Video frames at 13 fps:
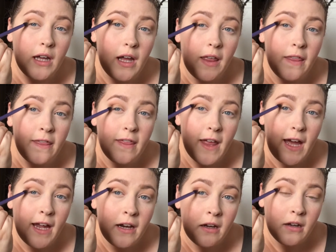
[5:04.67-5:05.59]
and
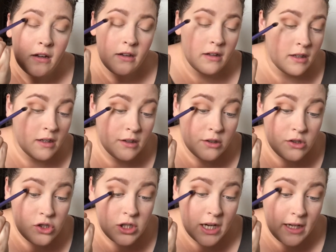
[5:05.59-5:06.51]
then
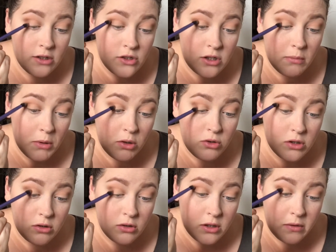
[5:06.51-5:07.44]
change the
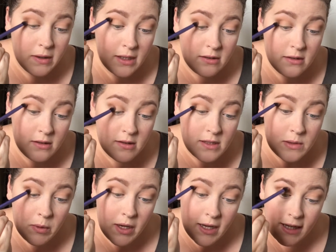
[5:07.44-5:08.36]
motion you're doing to the
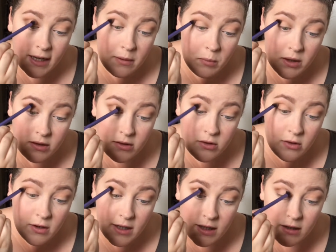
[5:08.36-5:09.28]
swirling and
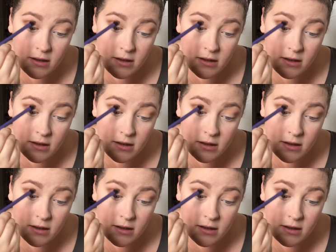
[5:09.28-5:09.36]
windscreen.